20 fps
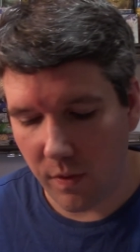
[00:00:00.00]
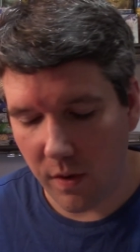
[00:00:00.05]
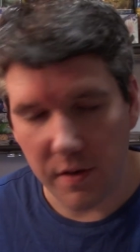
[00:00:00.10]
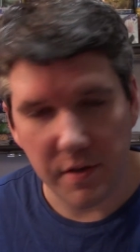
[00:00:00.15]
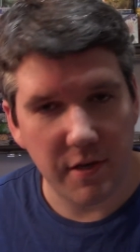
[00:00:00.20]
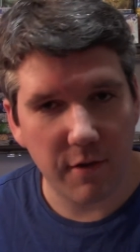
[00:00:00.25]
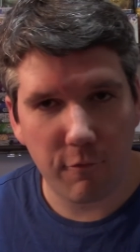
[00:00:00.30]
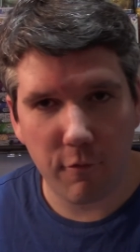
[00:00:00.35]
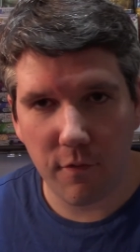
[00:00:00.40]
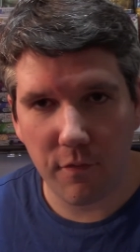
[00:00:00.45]

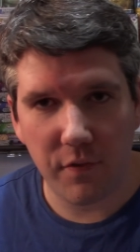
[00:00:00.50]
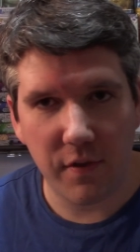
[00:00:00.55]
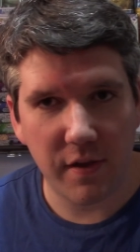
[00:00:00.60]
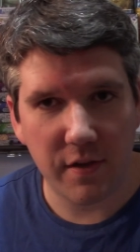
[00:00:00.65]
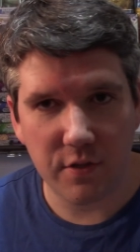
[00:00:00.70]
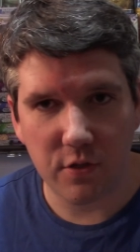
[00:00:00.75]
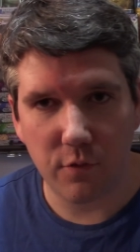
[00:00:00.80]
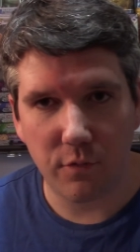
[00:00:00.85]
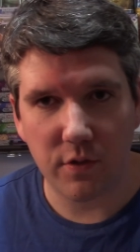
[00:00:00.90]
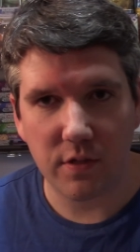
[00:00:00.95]
different
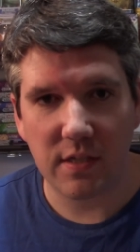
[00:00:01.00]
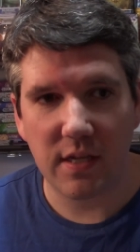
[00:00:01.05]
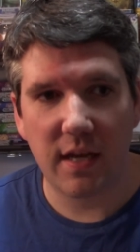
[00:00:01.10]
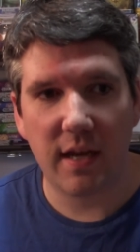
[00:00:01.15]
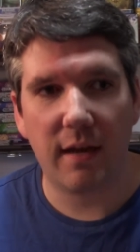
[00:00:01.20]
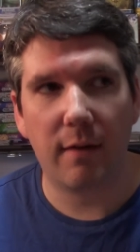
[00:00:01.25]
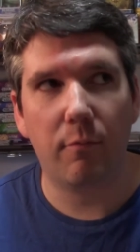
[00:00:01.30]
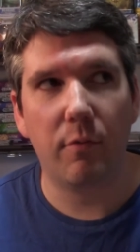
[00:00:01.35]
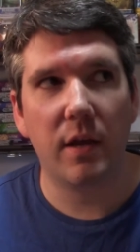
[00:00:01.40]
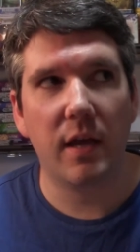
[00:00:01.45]
things over
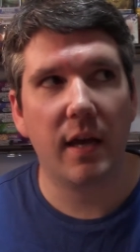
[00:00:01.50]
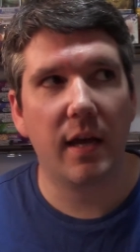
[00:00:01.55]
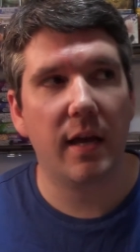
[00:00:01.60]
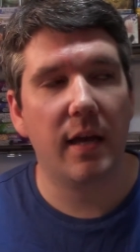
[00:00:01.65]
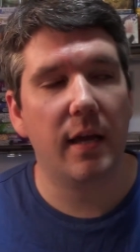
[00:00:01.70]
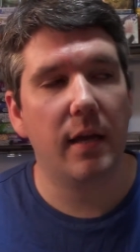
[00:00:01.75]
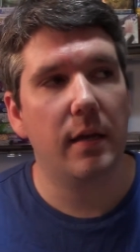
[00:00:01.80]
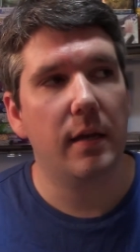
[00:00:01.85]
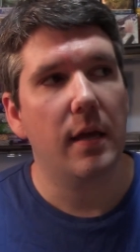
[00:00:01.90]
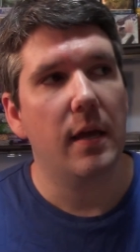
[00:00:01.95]
time. We
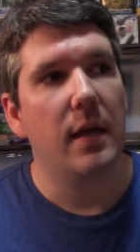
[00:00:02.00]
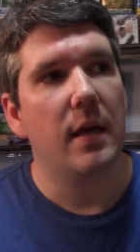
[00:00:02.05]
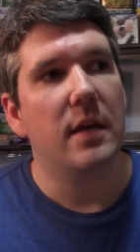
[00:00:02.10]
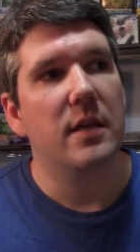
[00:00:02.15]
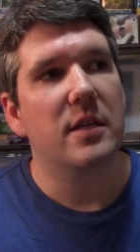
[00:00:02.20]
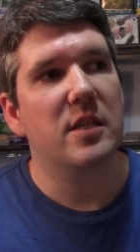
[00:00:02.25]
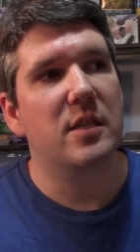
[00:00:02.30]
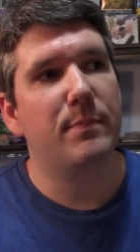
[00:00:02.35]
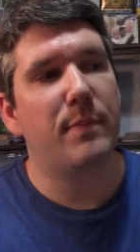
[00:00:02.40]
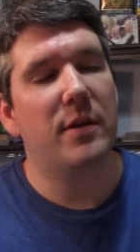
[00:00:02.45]
had
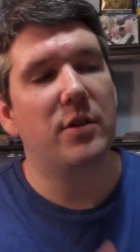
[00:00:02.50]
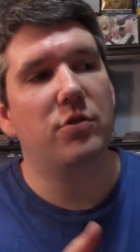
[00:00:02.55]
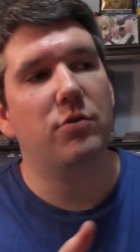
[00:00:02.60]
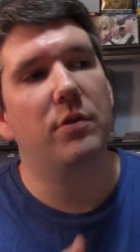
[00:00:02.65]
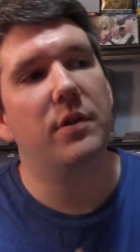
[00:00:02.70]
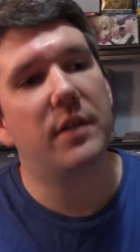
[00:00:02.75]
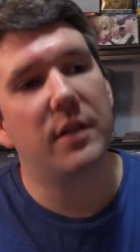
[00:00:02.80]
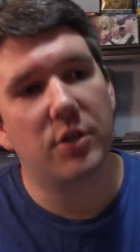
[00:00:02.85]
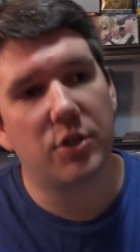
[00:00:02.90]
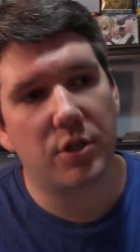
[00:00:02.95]

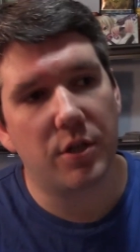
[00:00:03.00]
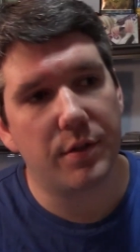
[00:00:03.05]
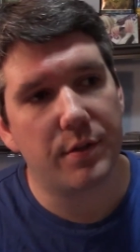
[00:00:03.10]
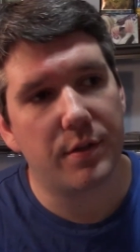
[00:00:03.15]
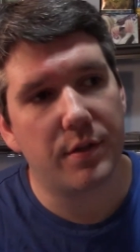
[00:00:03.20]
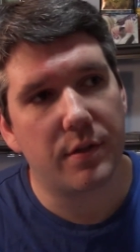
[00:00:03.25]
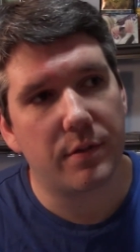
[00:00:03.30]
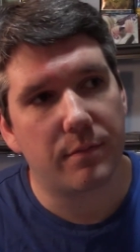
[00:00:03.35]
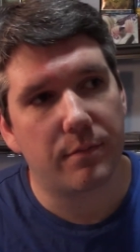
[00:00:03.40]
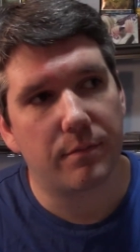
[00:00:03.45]
special
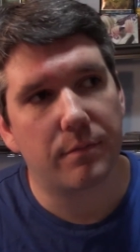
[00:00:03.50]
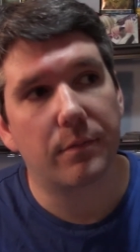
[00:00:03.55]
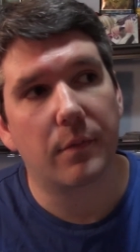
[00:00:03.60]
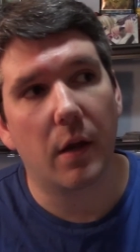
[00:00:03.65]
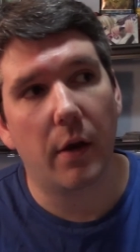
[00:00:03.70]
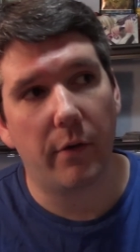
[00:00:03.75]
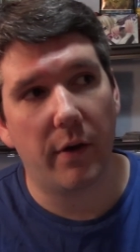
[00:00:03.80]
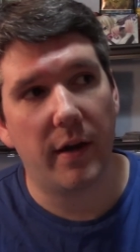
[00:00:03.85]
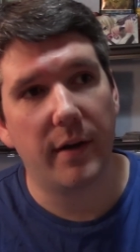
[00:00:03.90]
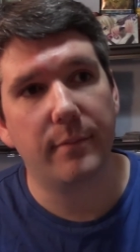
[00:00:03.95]
editions,
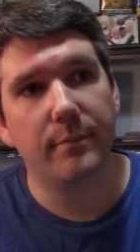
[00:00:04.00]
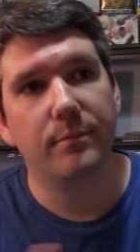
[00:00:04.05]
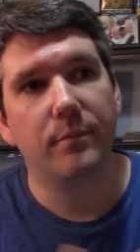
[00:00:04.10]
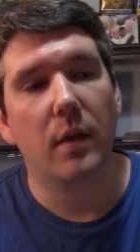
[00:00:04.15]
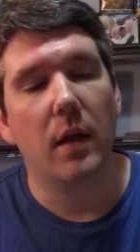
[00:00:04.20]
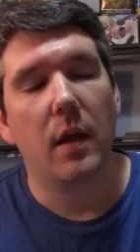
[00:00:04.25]
all right.